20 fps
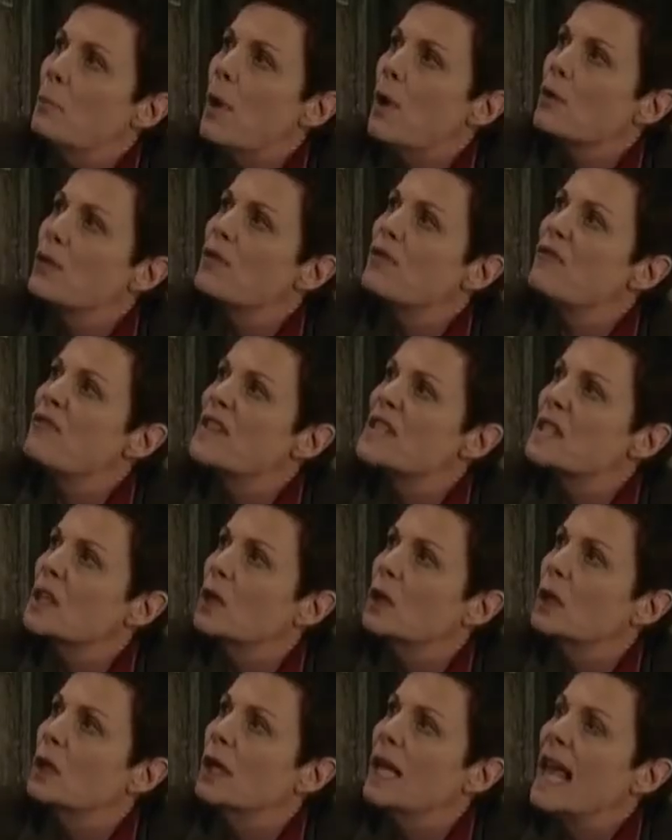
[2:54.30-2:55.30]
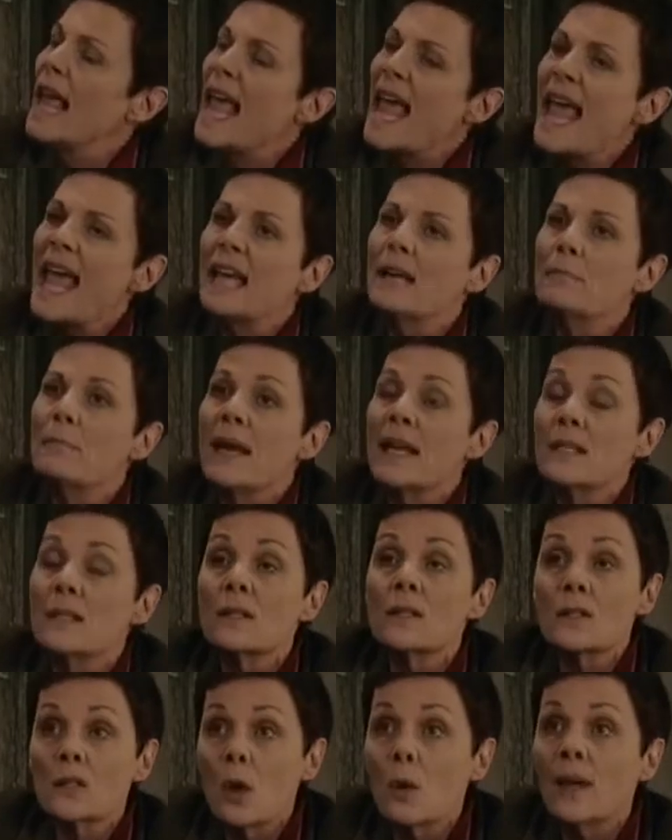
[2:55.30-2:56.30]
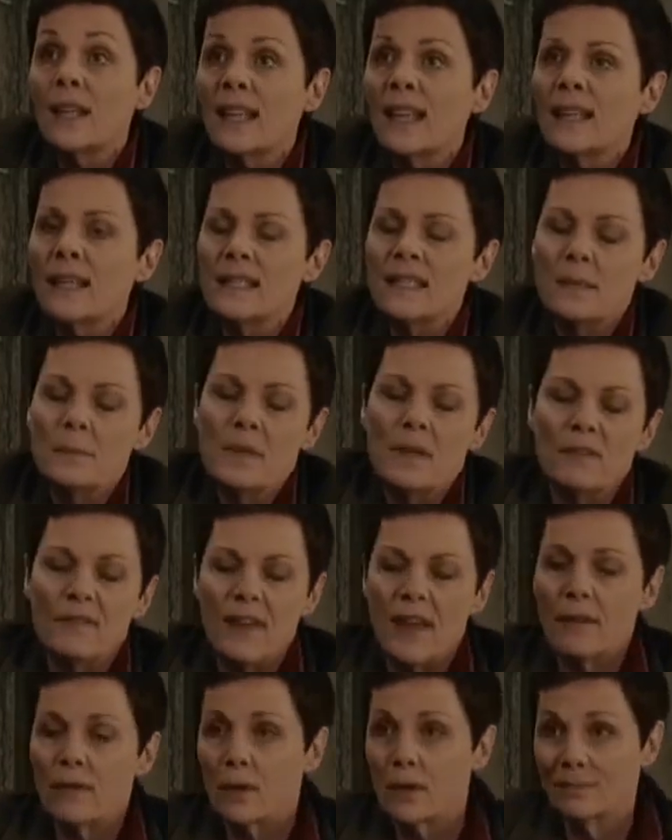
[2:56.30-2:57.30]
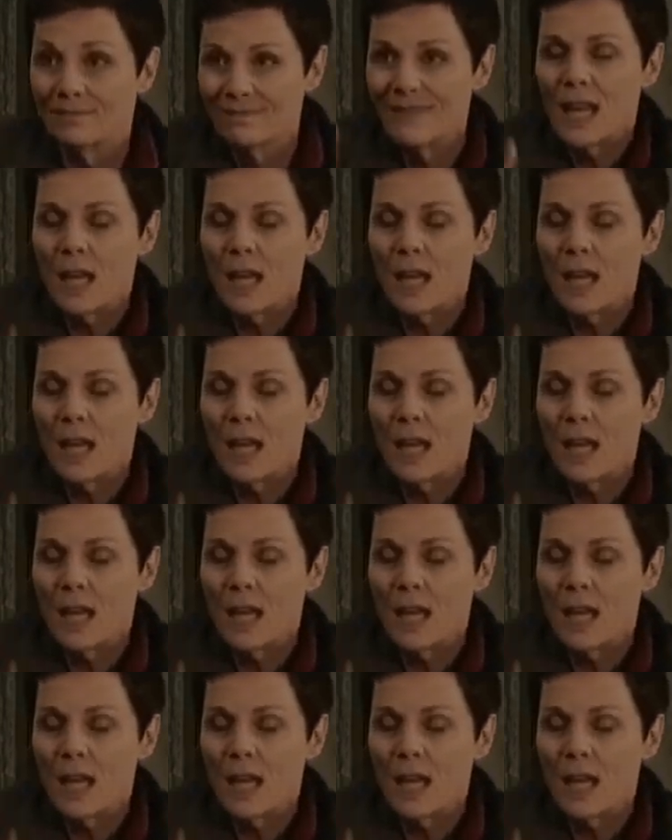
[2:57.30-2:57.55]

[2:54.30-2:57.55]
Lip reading: both physical and mental. So Helena did me a favor.